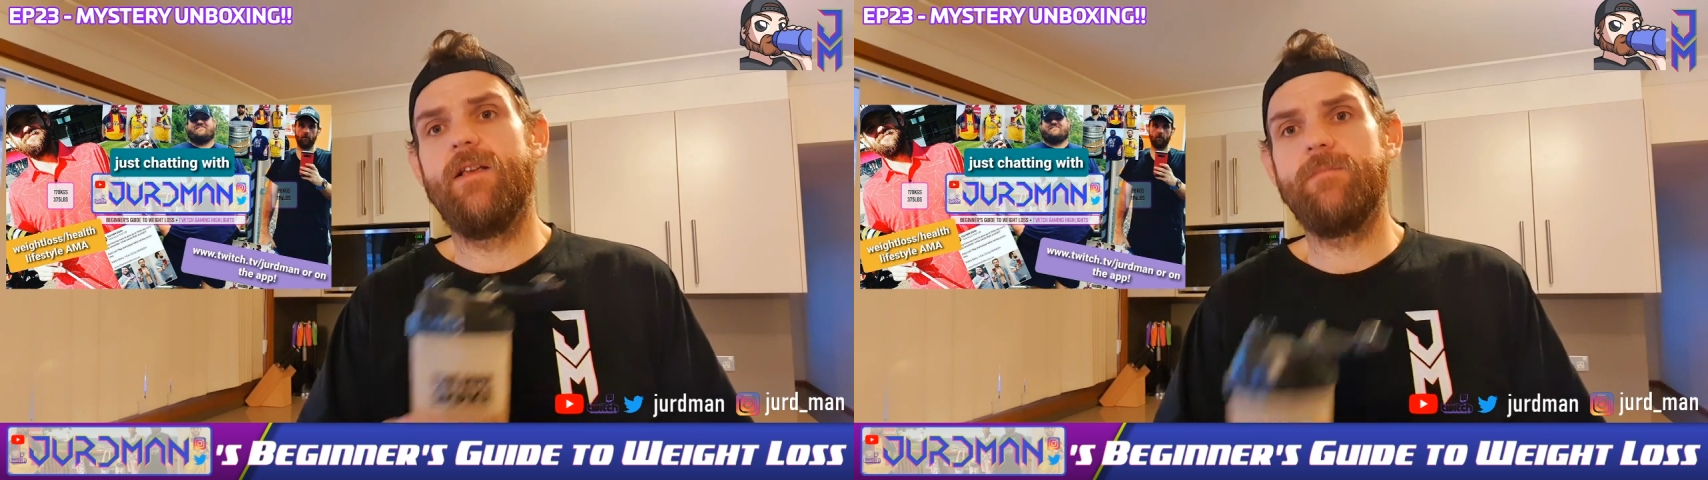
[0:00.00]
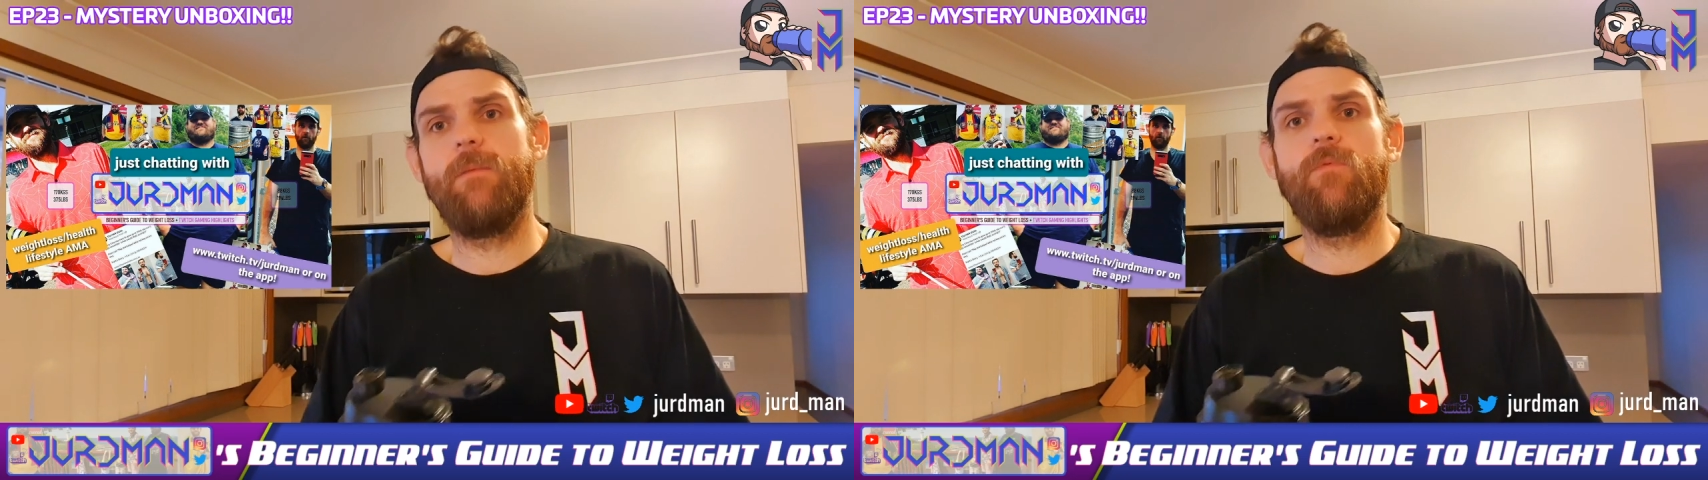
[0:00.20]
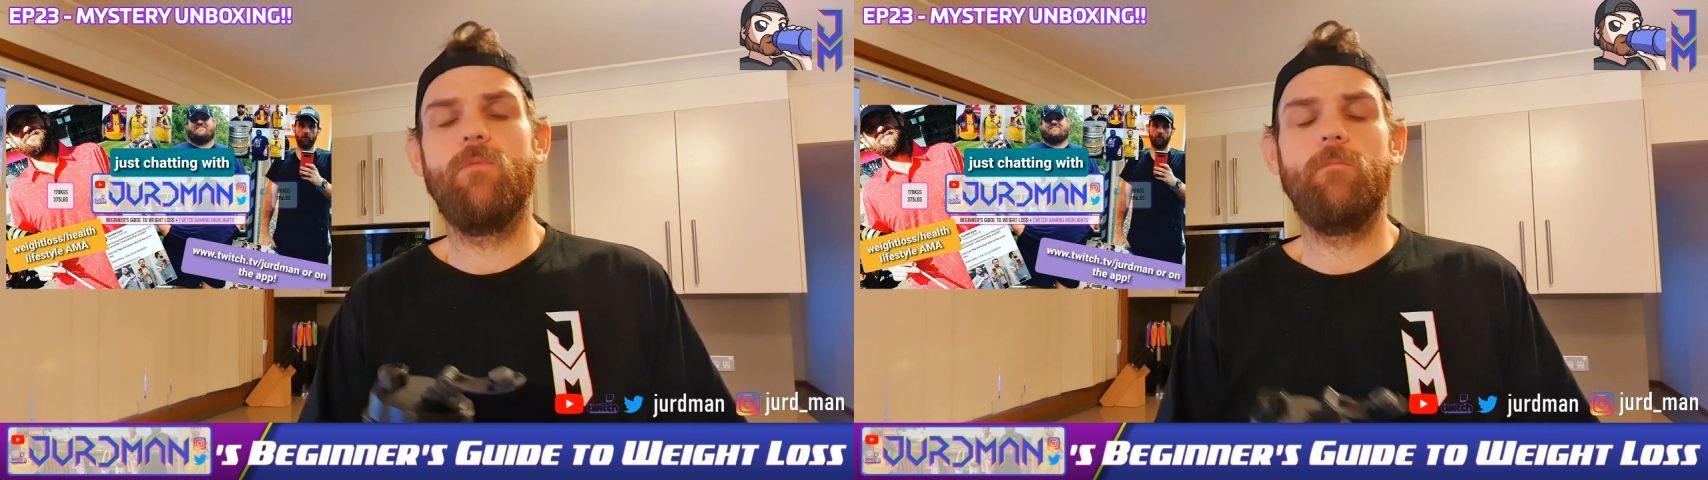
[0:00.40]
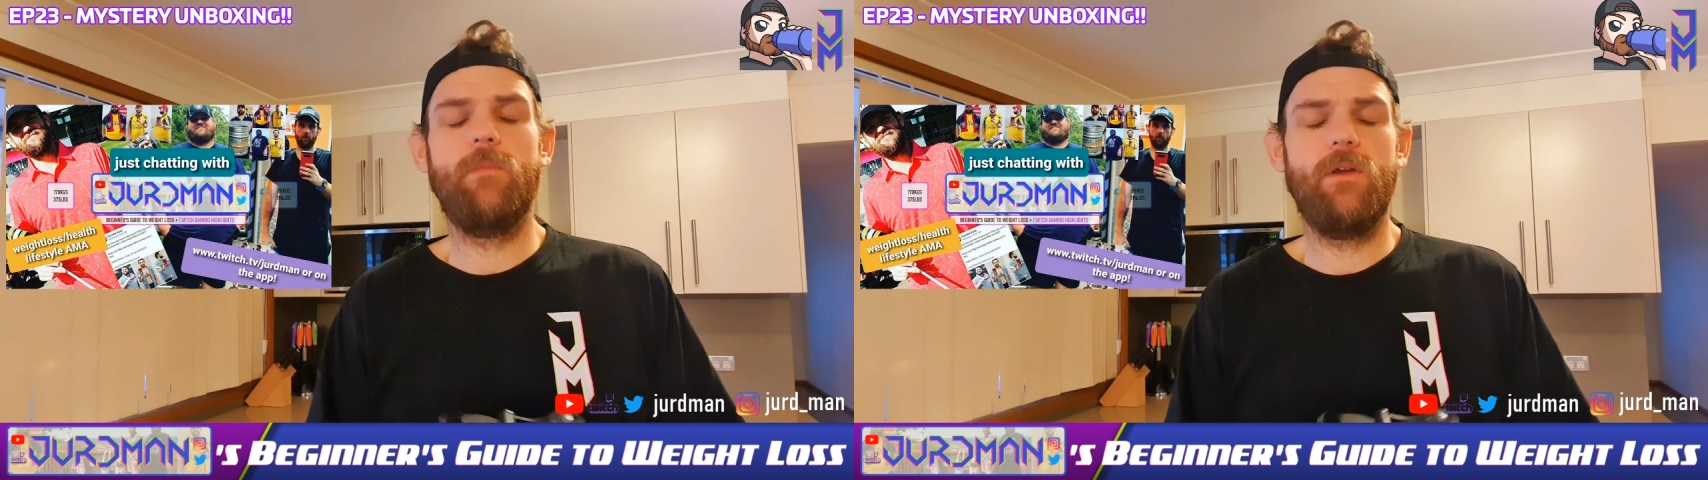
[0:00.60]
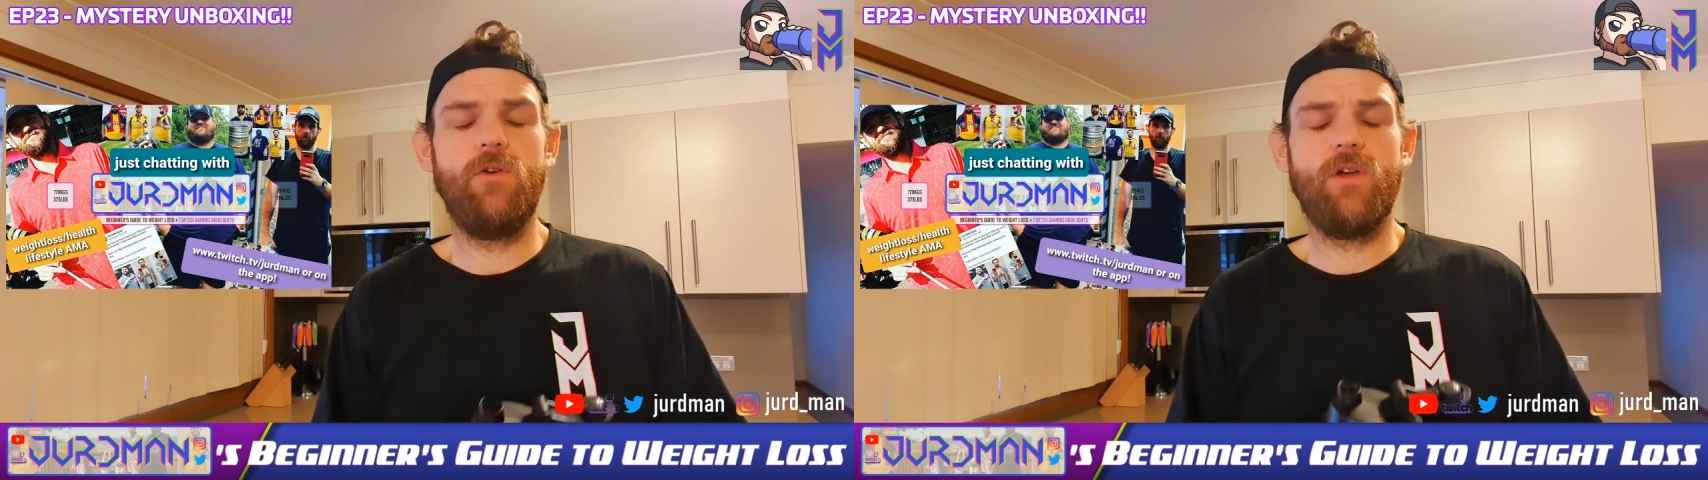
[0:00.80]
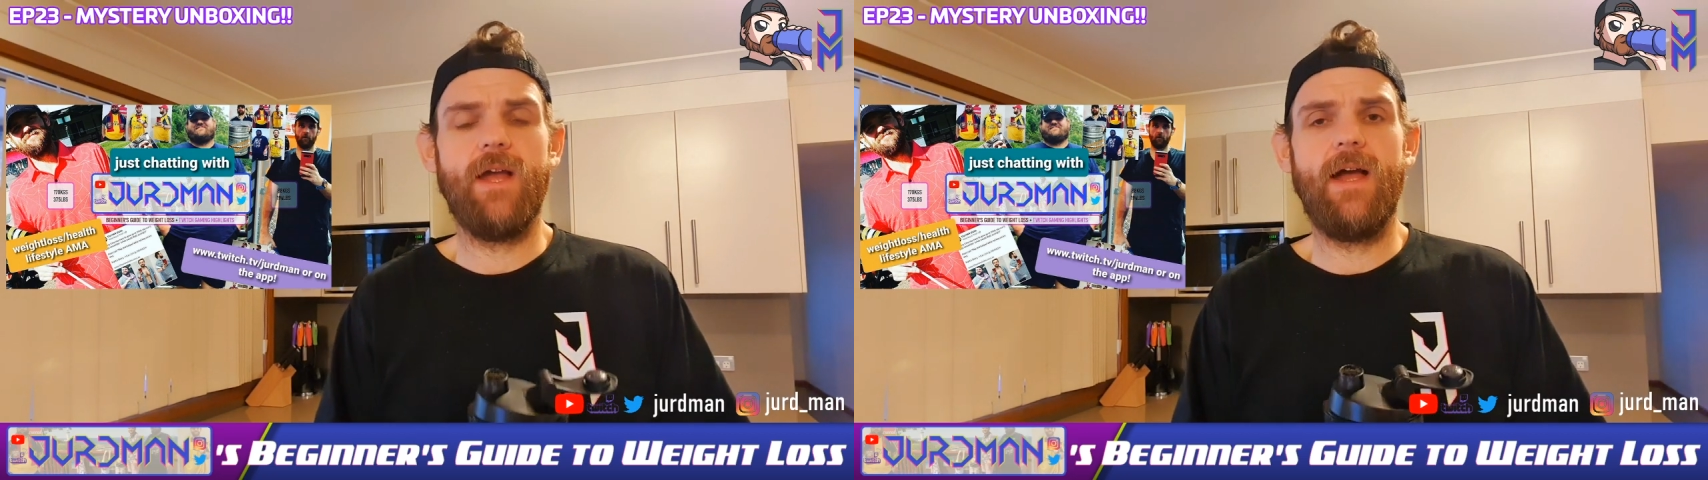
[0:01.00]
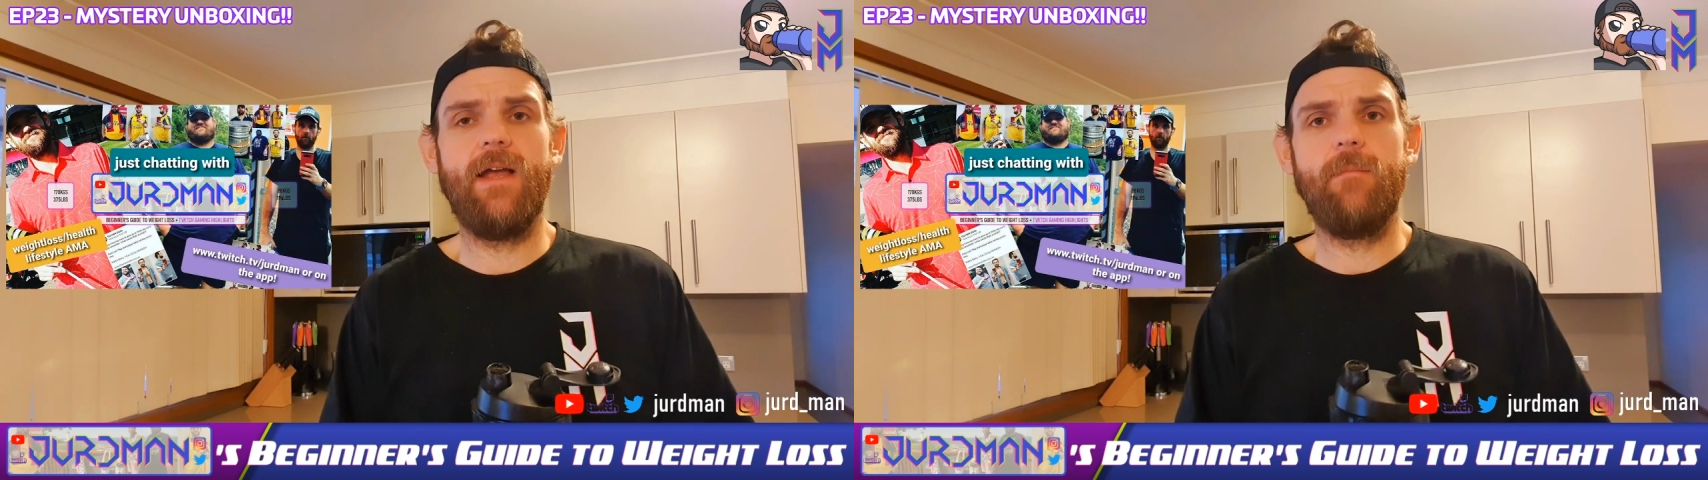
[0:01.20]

people from UK,